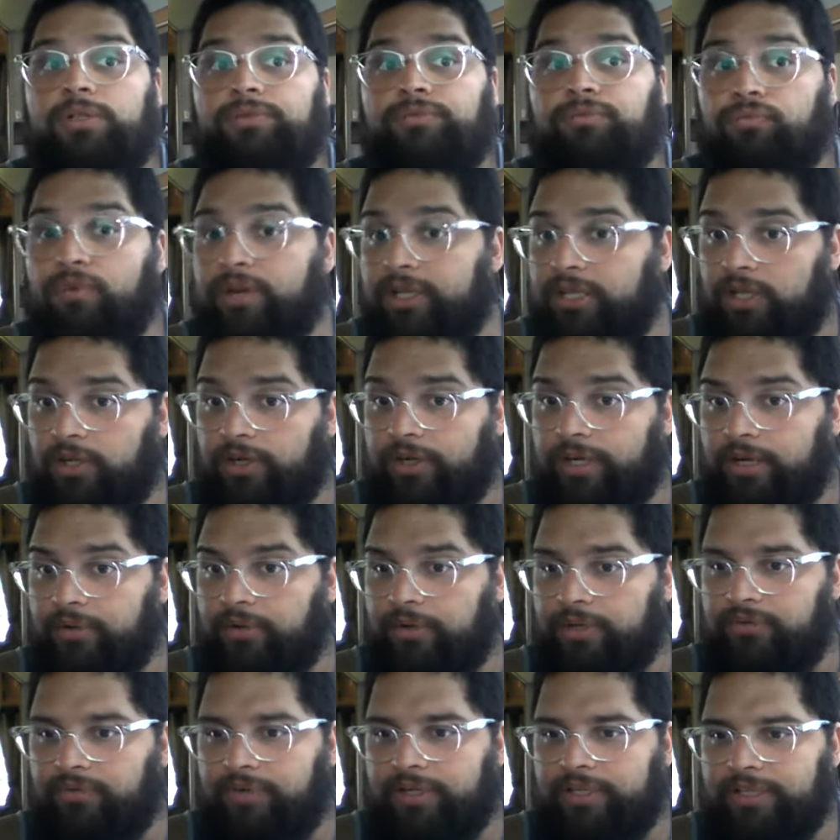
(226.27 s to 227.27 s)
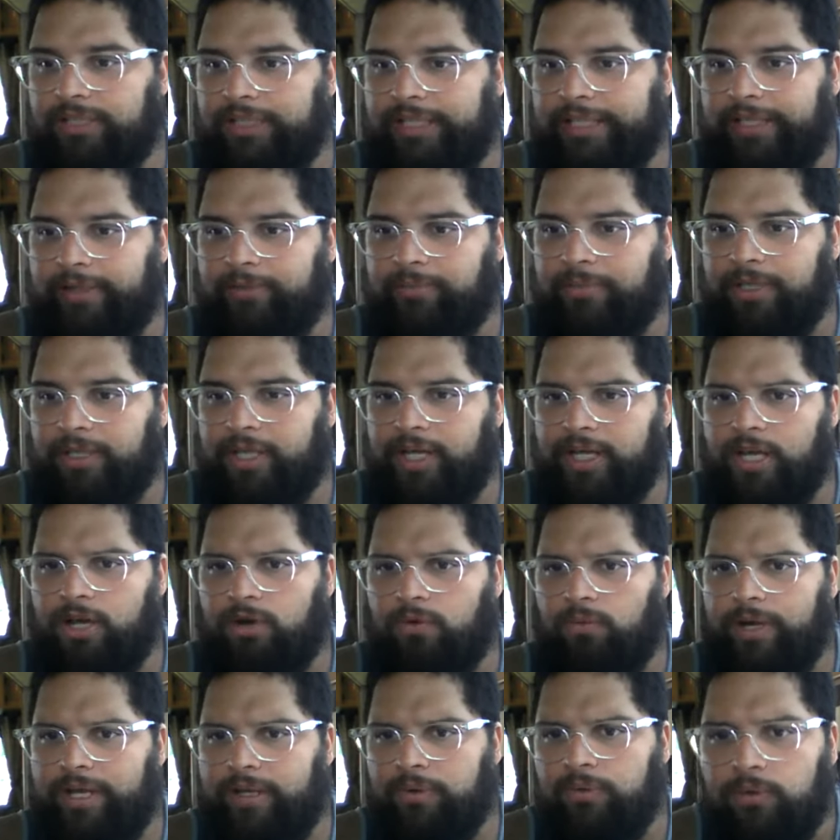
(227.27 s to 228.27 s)
Riddler. It would really be like,
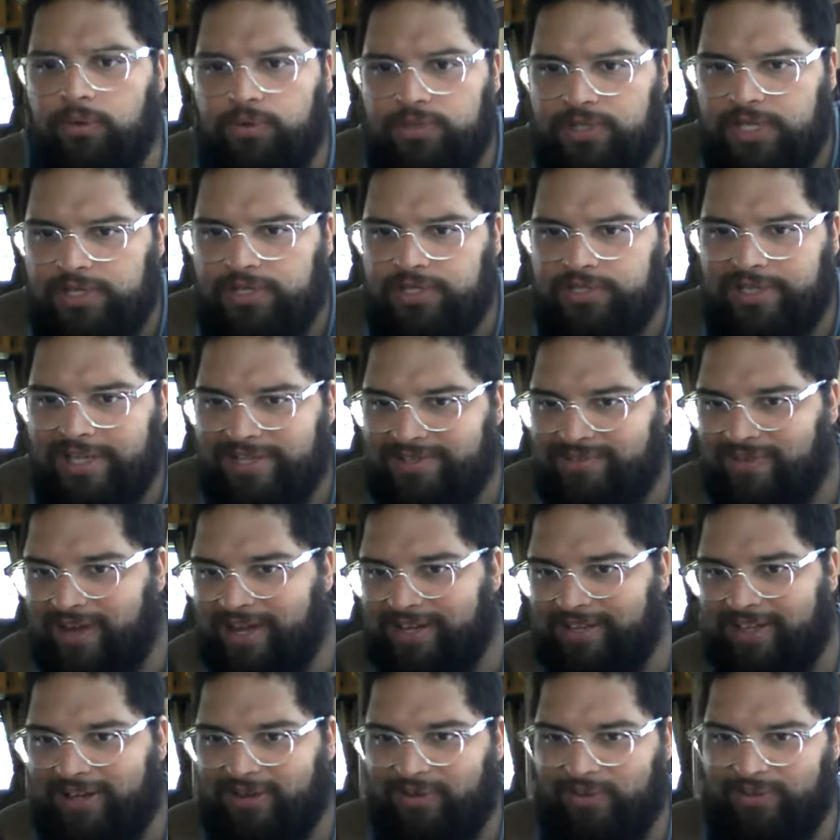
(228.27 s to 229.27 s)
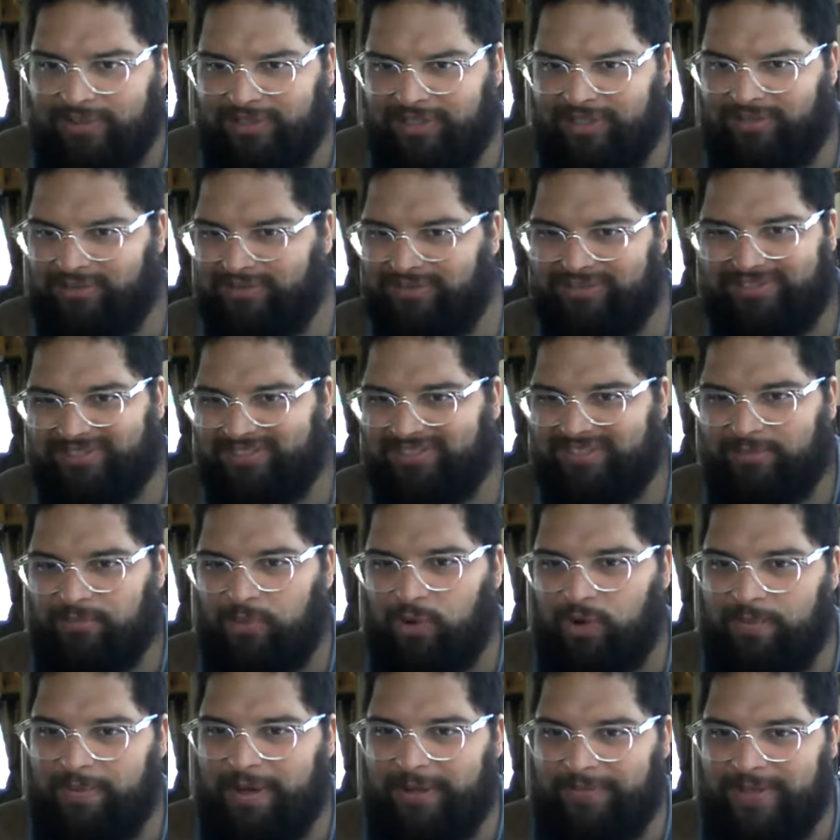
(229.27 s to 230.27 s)
oh, wait, who's this? Let's find out, you know,
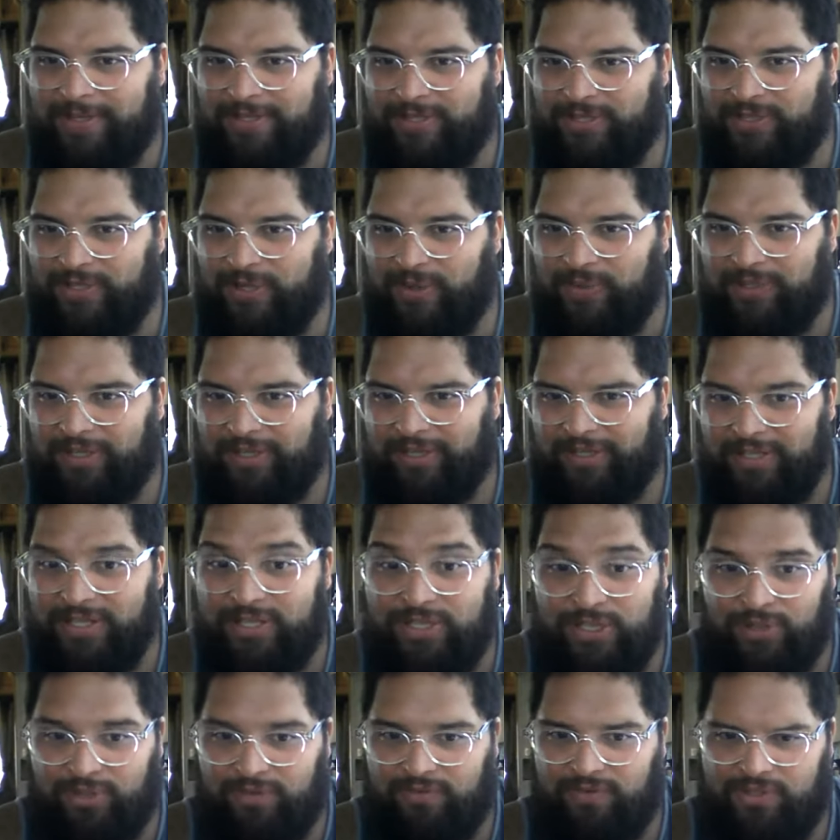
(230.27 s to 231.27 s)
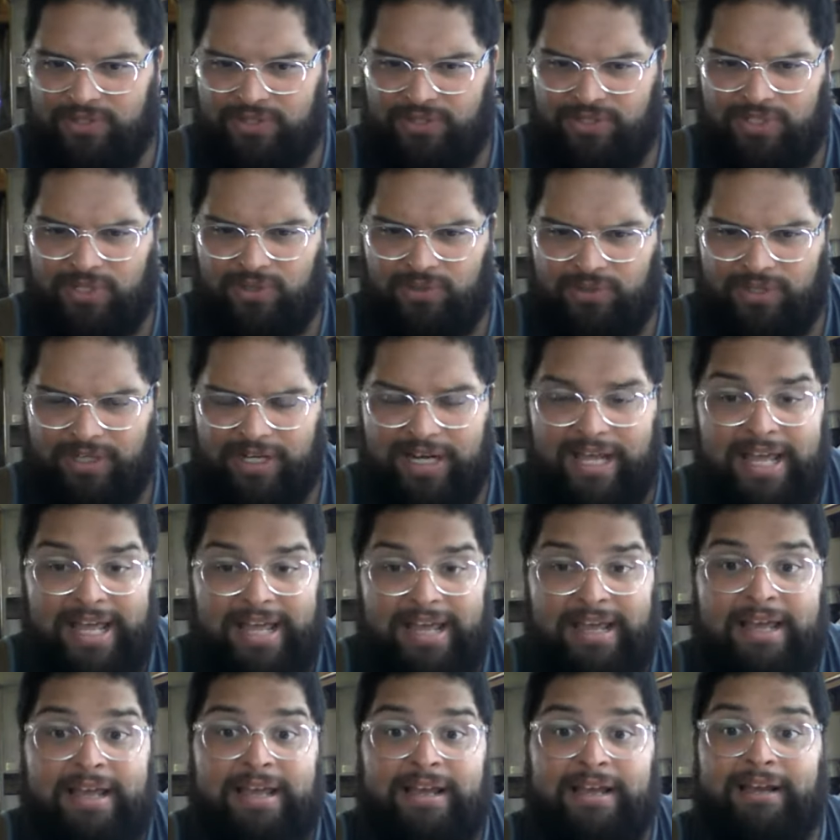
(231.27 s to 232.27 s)
more about this Joker, this universe's Joker.
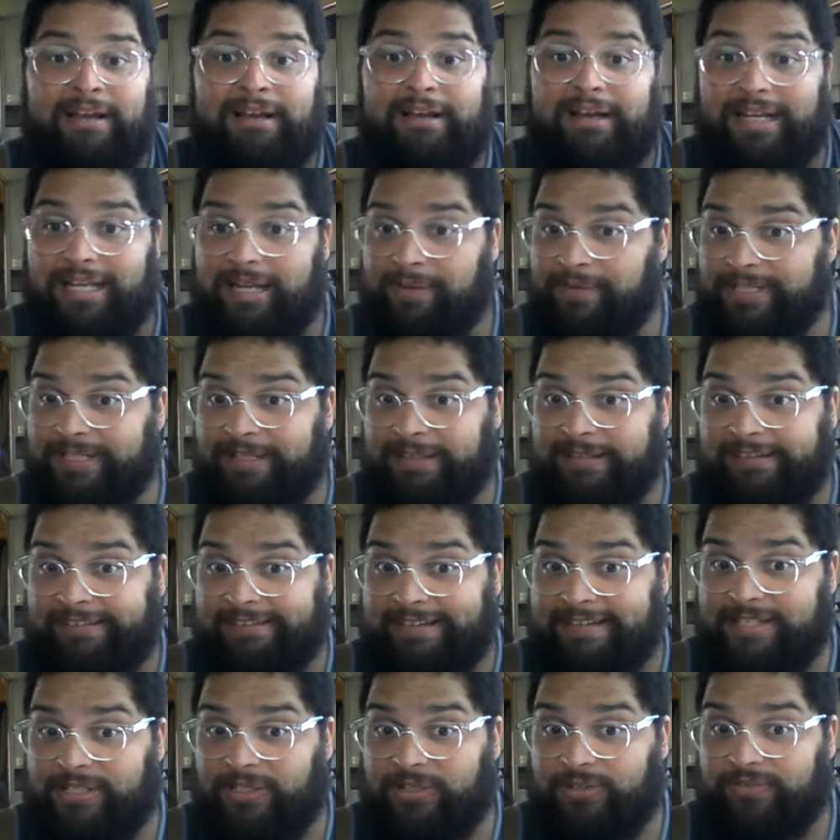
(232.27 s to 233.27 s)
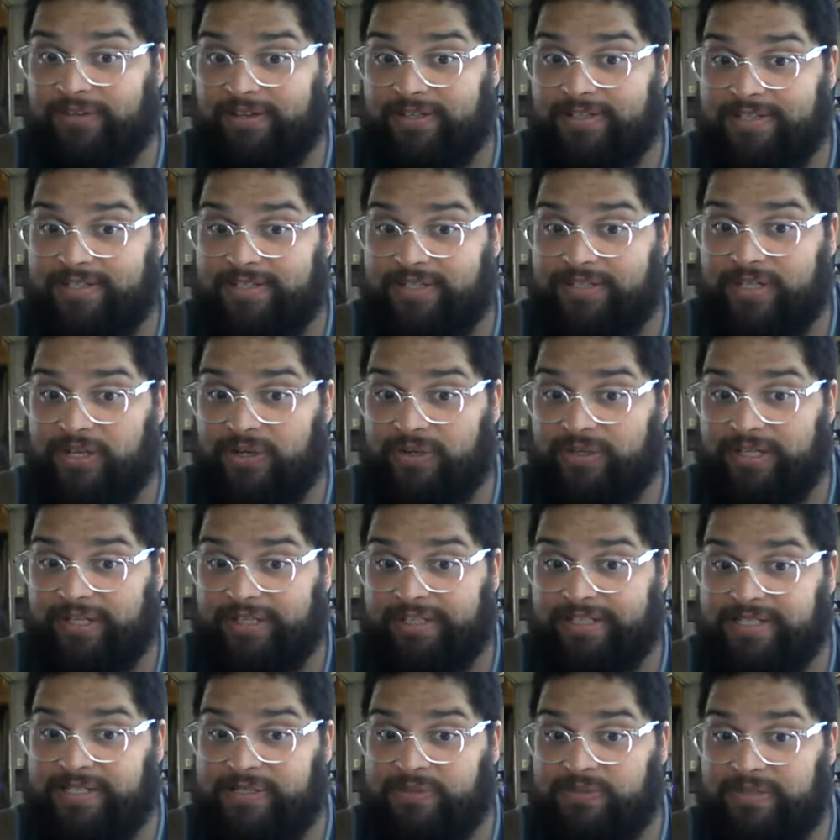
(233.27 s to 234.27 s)
And let me tell you, this universe's
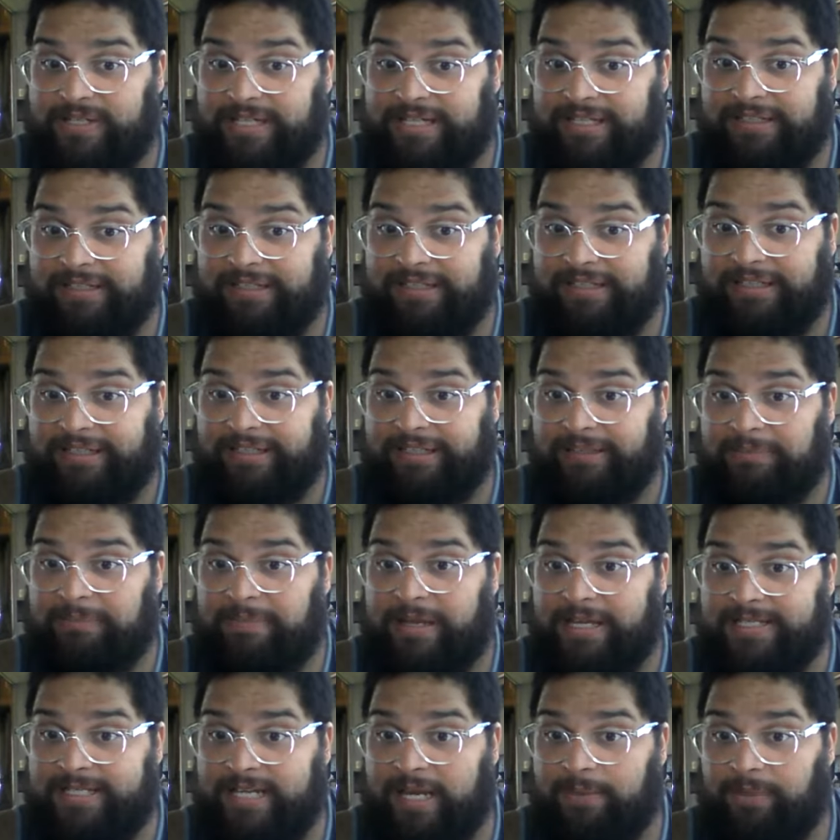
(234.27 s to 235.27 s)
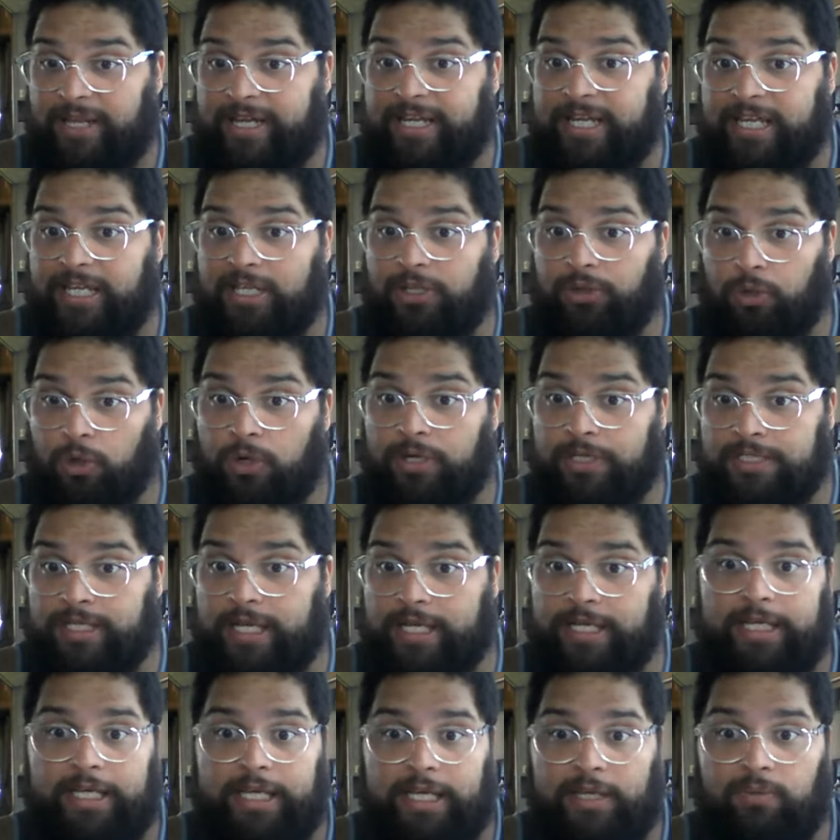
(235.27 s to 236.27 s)
Joker is really messed up. Like, he looks
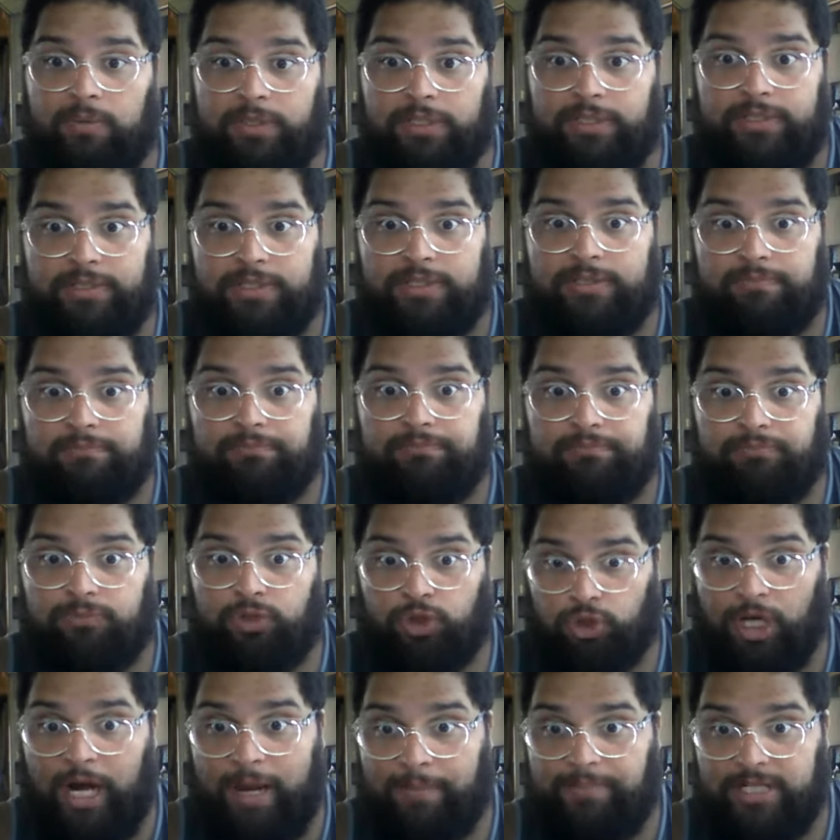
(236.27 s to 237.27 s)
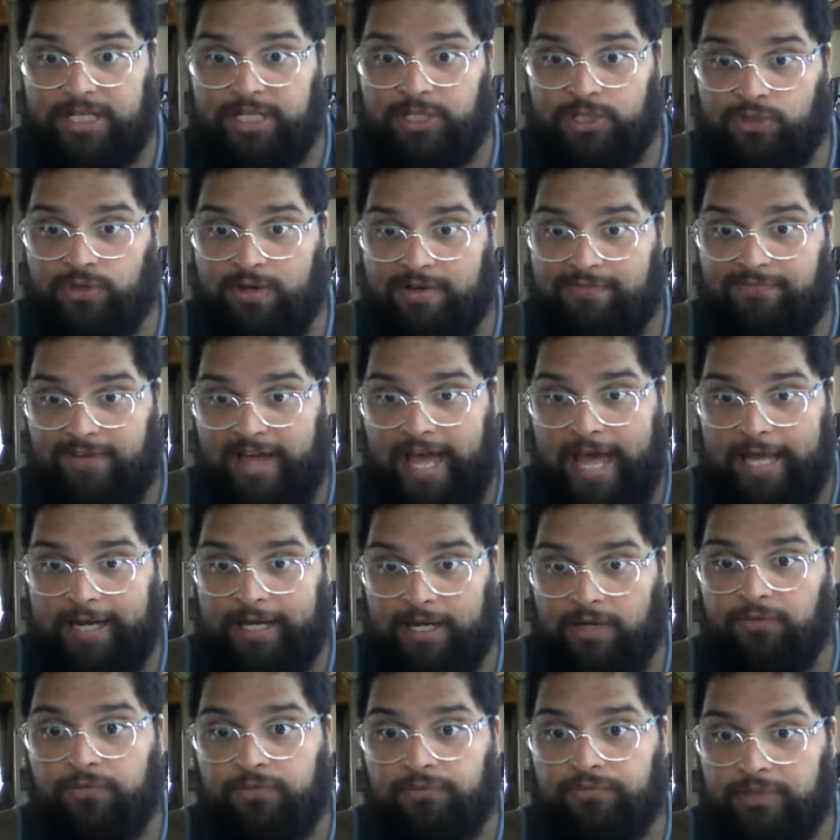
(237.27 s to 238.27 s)
like he was dropped into a
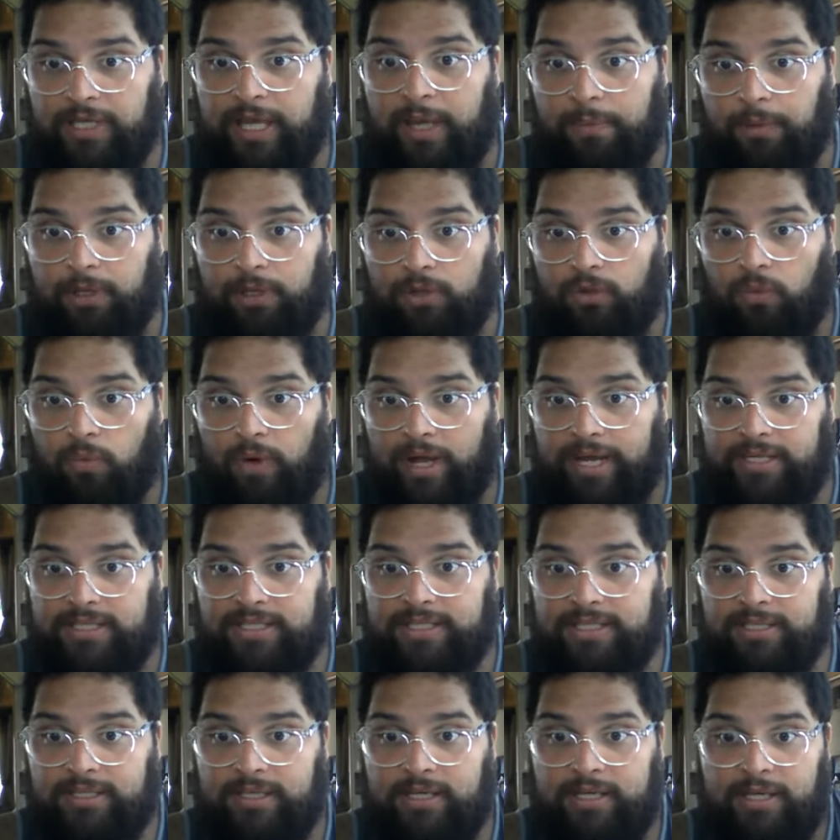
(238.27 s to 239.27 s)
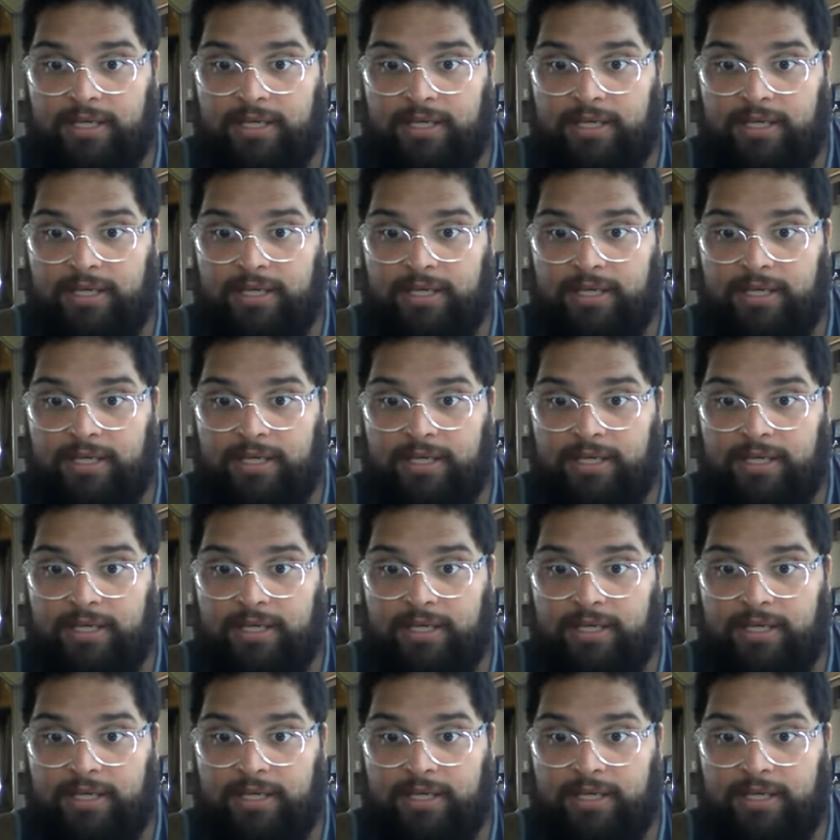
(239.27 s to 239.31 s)
vat of chemical waste